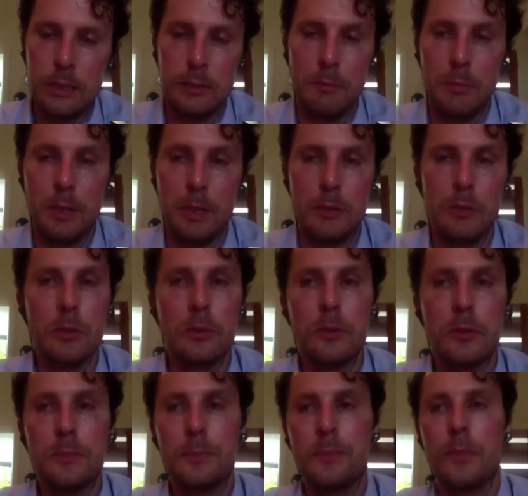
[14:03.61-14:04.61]
in
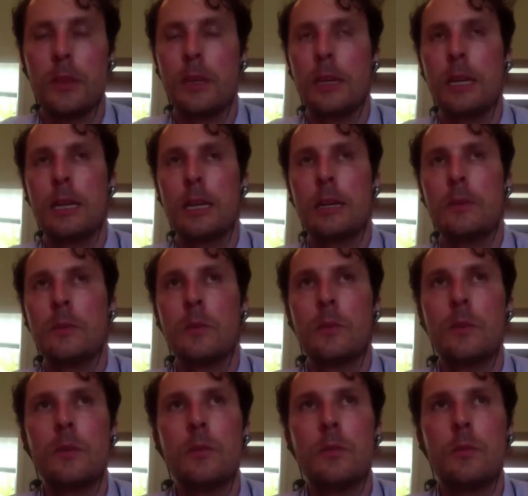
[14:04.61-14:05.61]
minerals. And
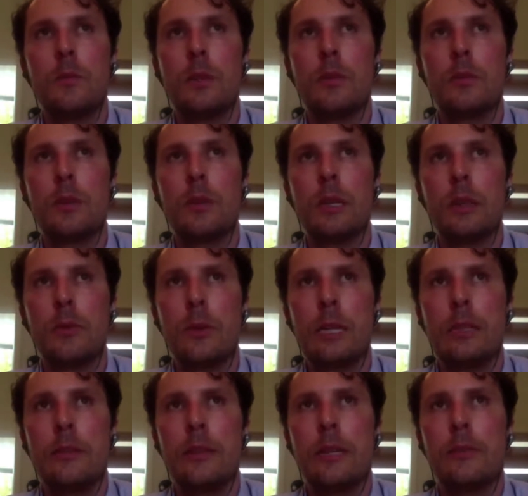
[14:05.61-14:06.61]
the
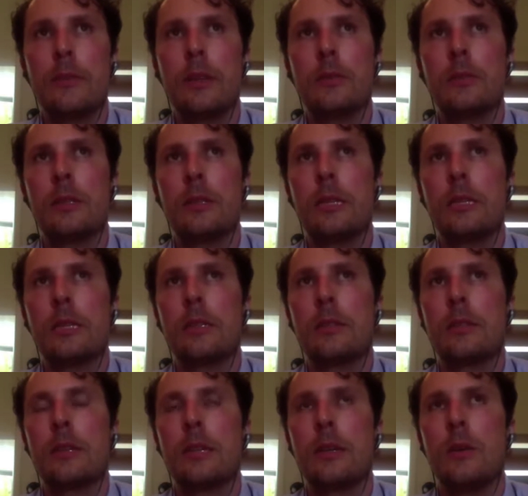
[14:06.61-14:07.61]
way you think of those
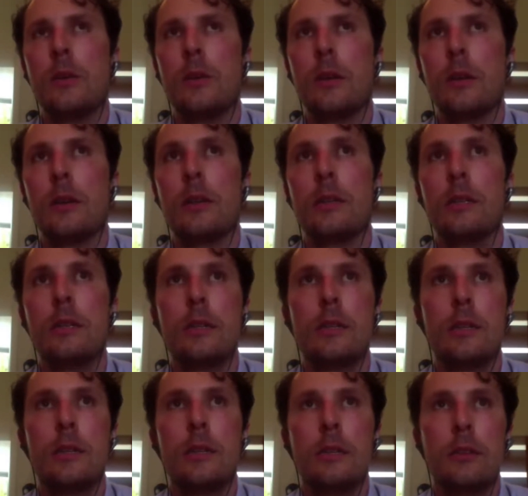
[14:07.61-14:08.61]
things are
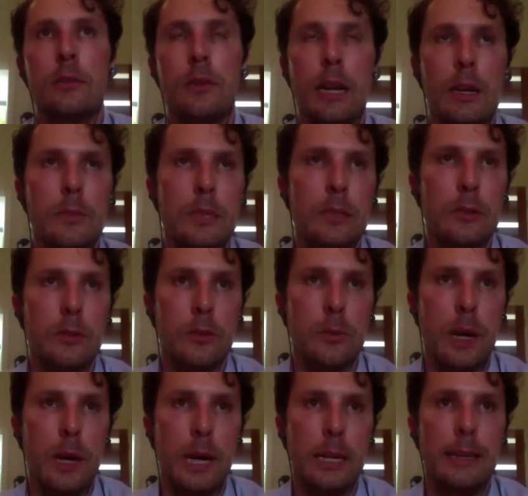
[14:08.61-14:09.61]
vitamins your
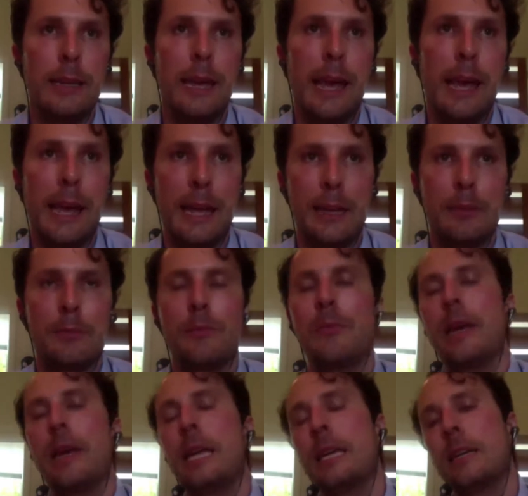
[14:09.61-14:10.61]
body
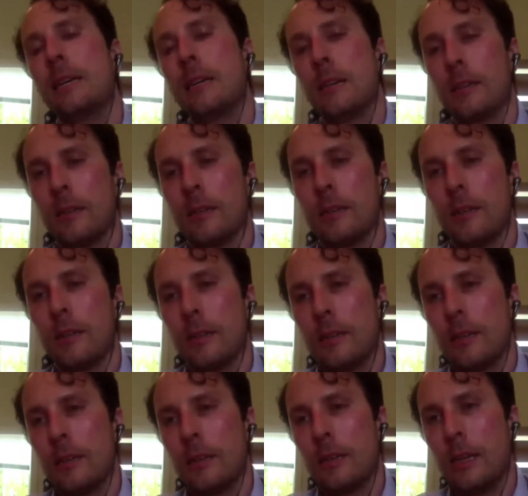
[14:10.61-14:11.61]
can make
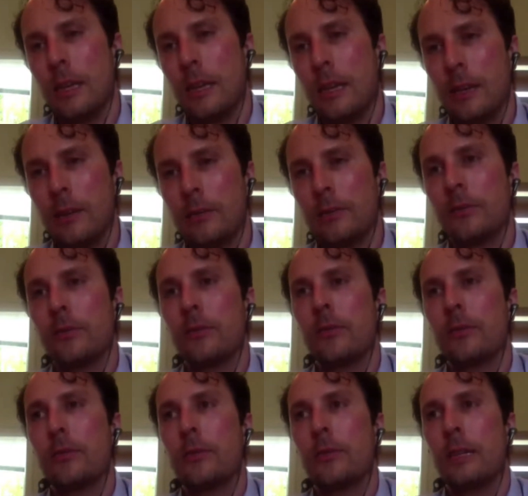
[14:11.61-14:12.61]
if
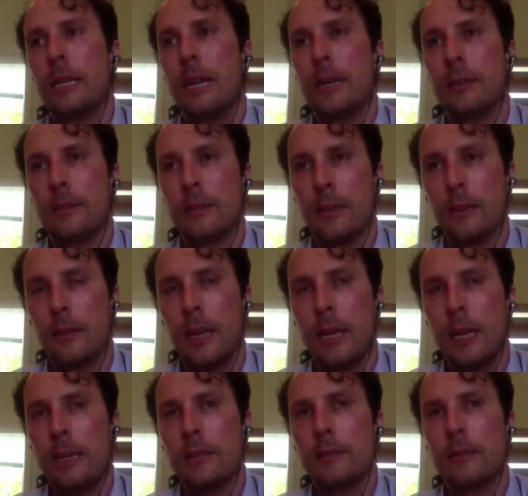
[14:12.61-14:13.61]
it has
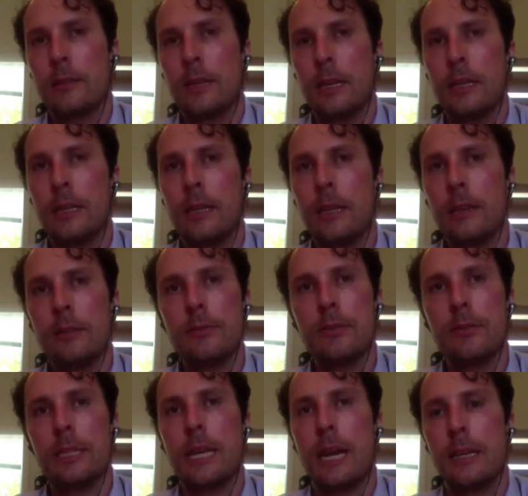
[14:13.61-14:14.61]
sunlight, and if
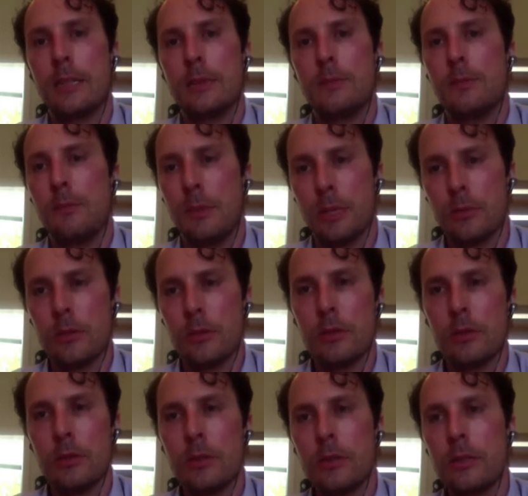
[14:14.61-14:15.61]
it has
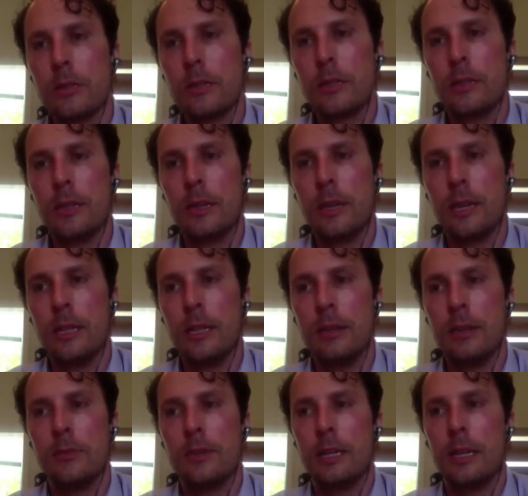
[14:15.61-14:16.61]
minerals,
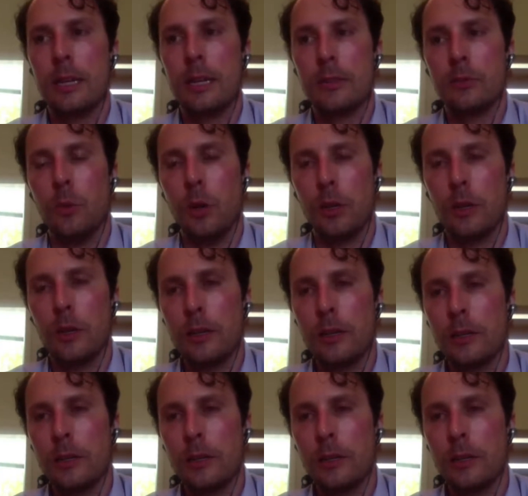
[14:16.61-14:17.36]
and if it has water.